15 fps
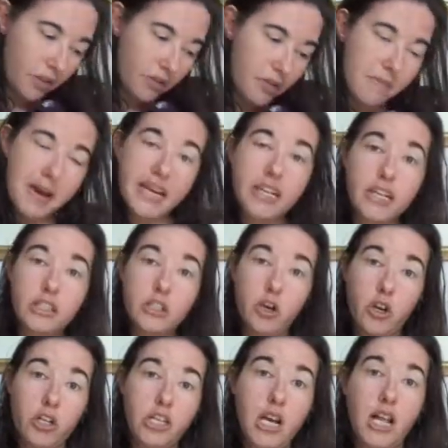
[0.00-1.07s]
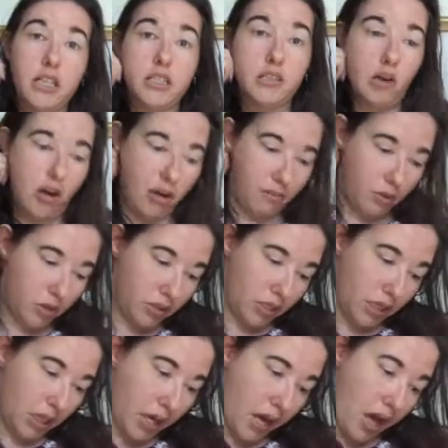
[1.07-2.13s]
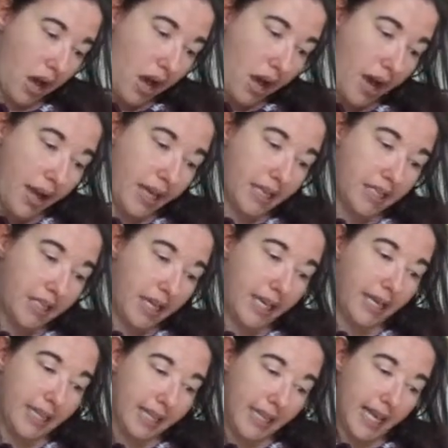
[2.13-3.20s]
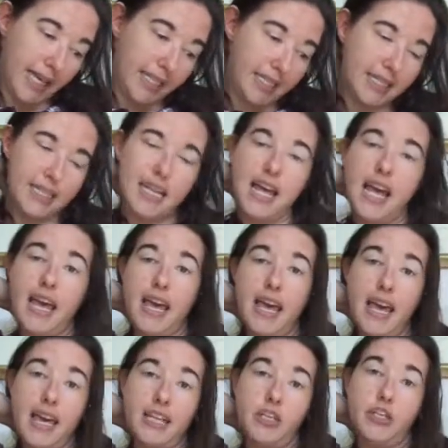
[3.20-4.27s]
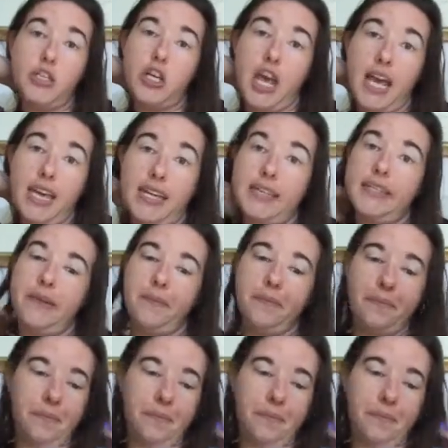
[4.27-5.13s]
the Madeline Tosh colours I am using are Antique Lace and Jade.